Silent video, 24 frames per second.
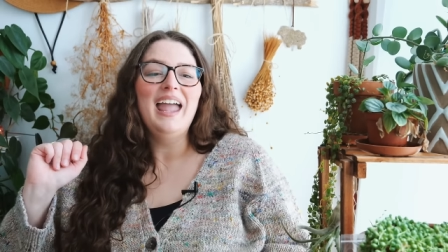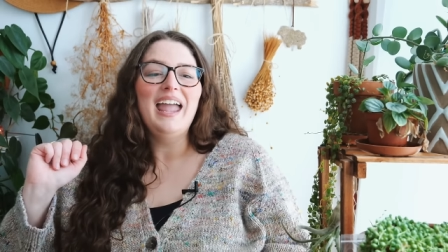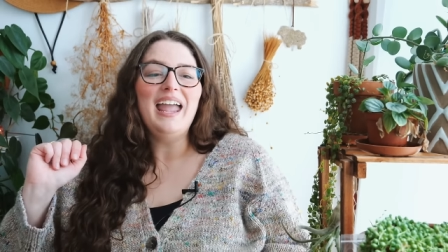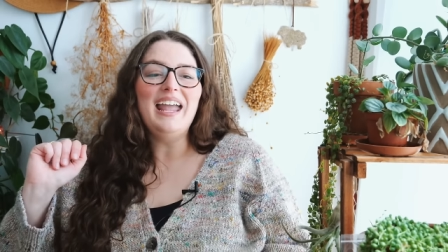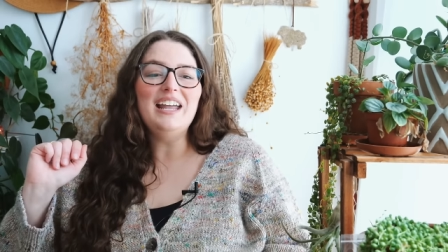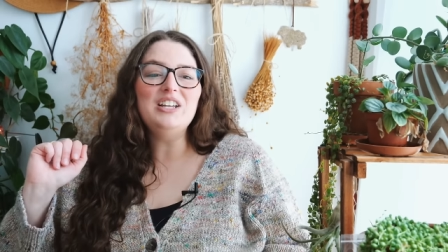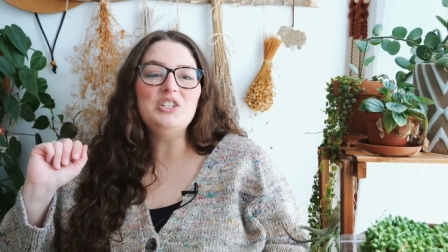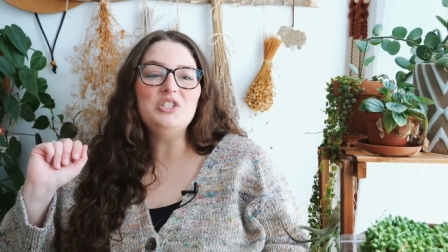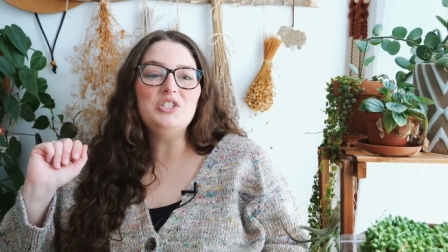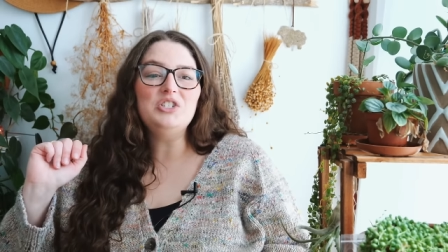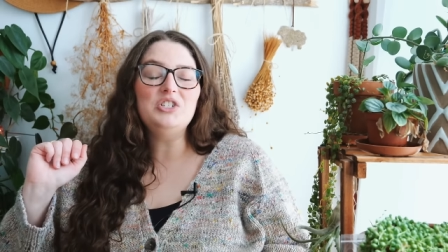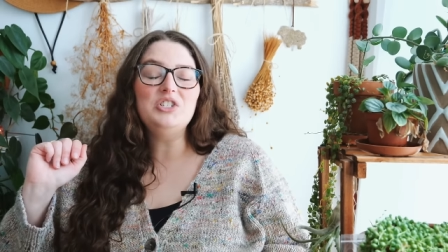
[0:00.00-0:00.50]

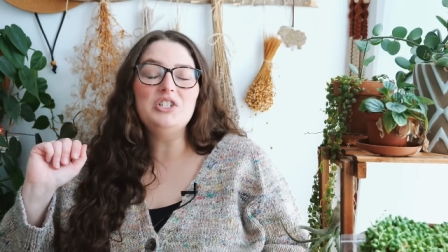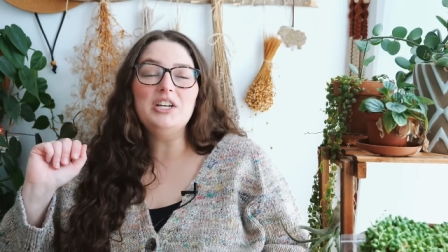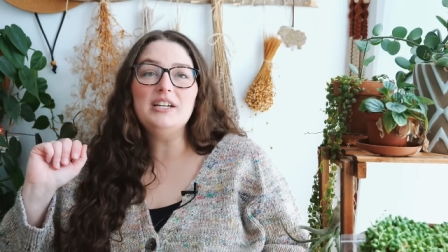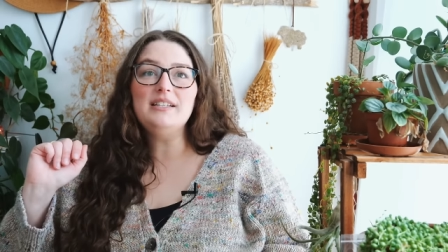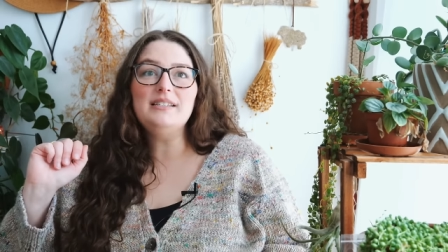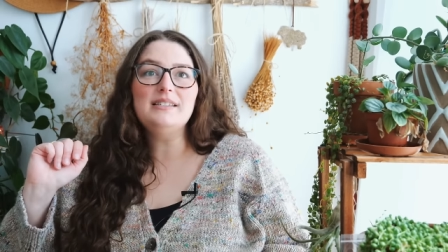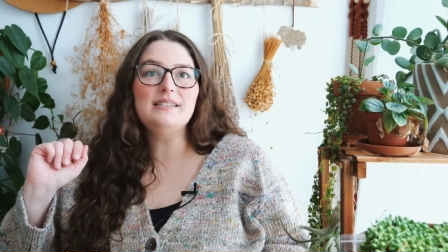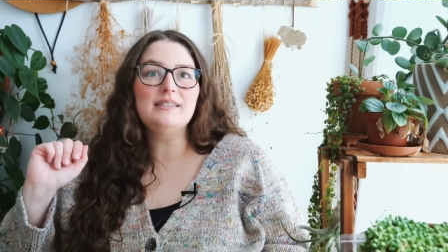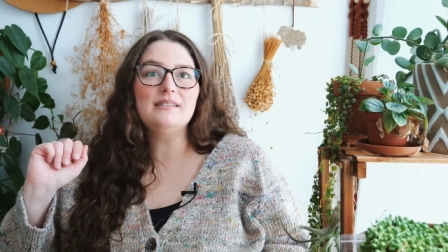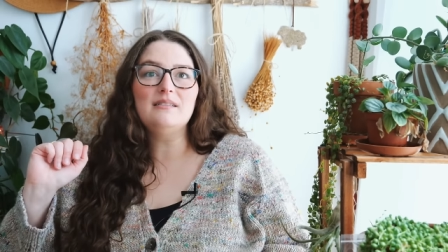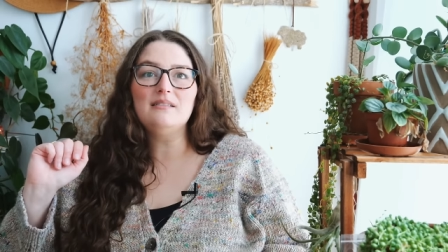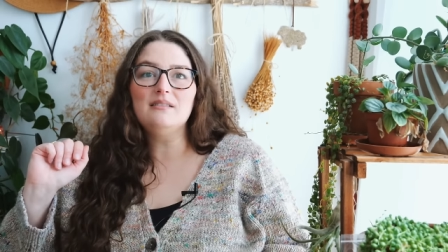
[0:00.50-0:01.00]
it's
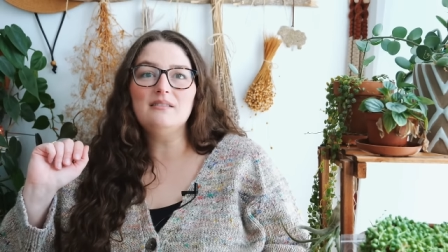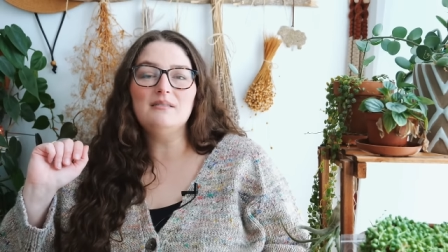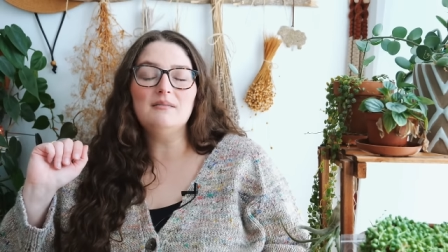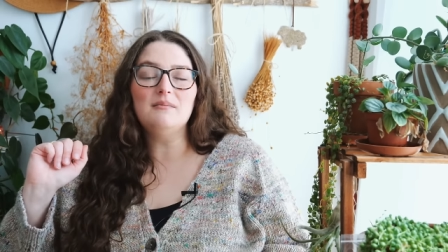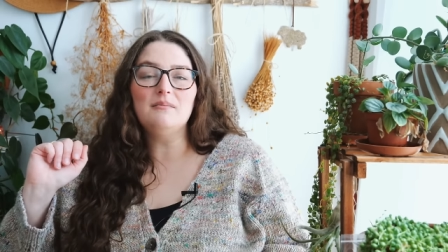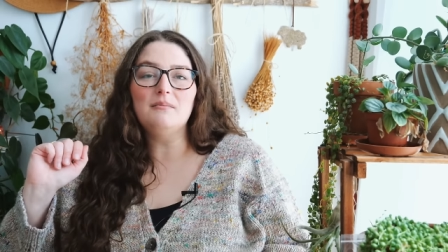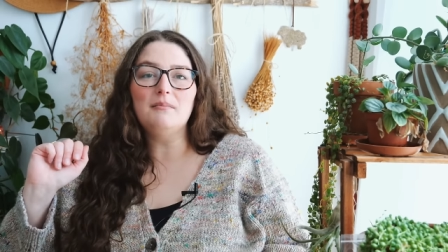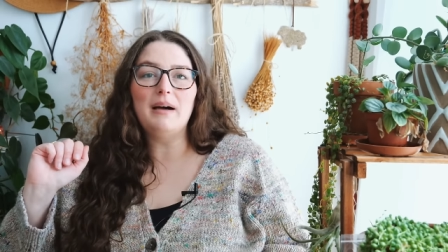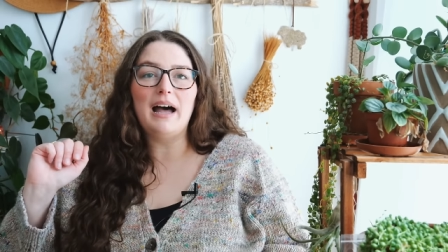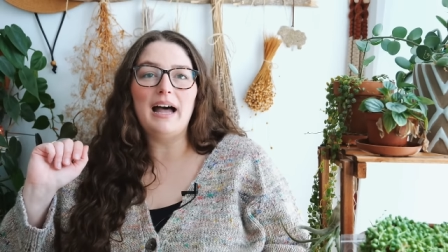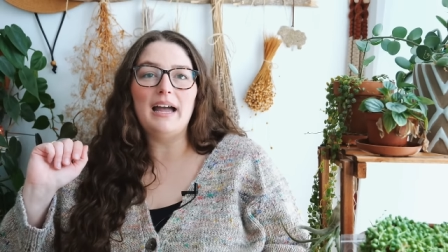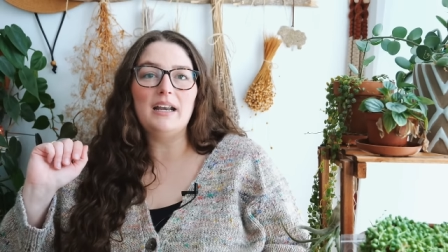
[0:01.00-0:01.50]
just
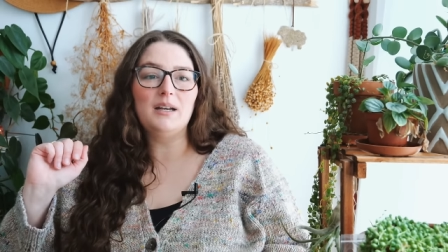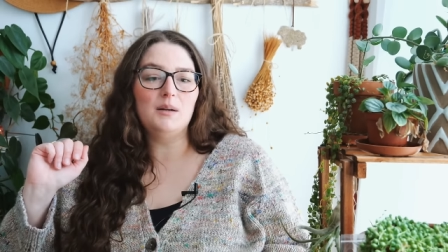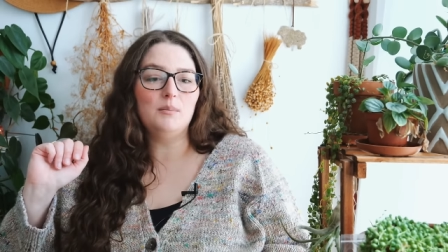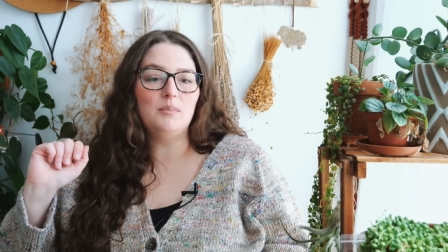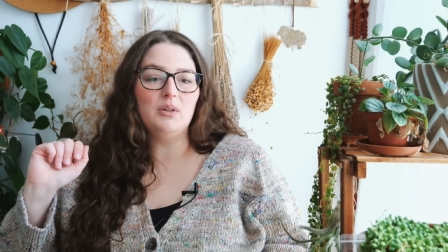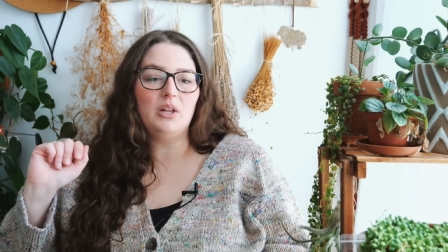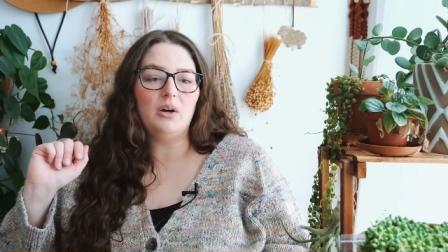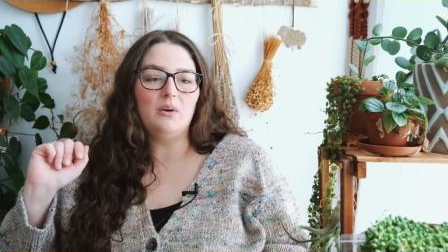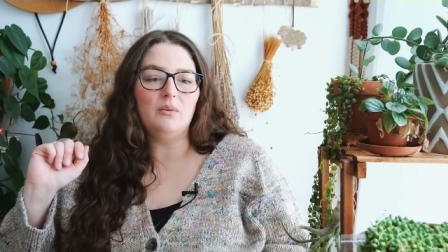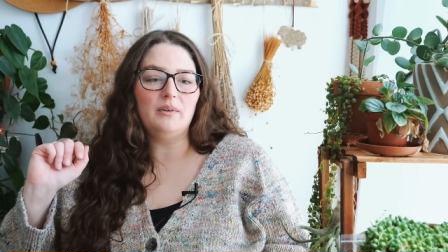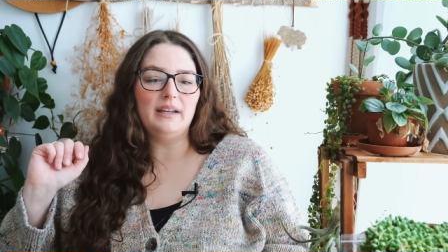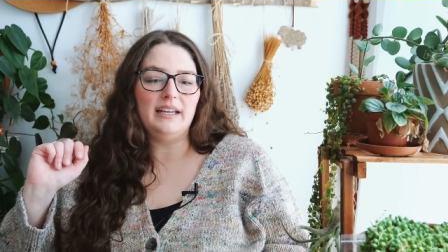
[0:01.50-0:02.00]

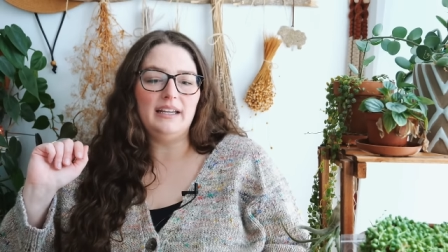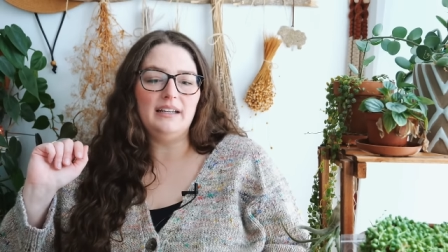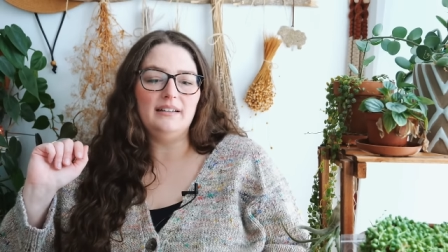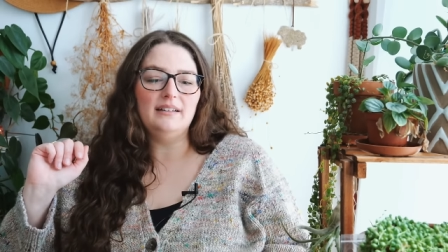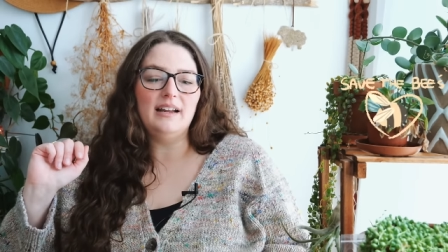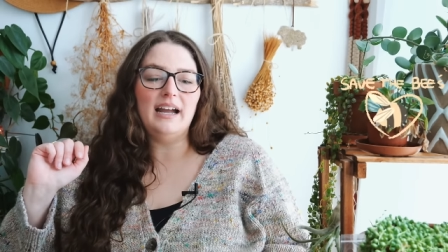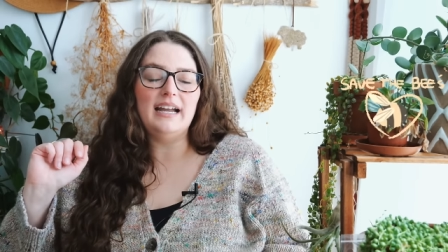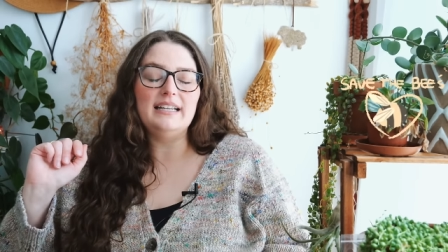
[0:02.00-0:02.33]
mind-blowing.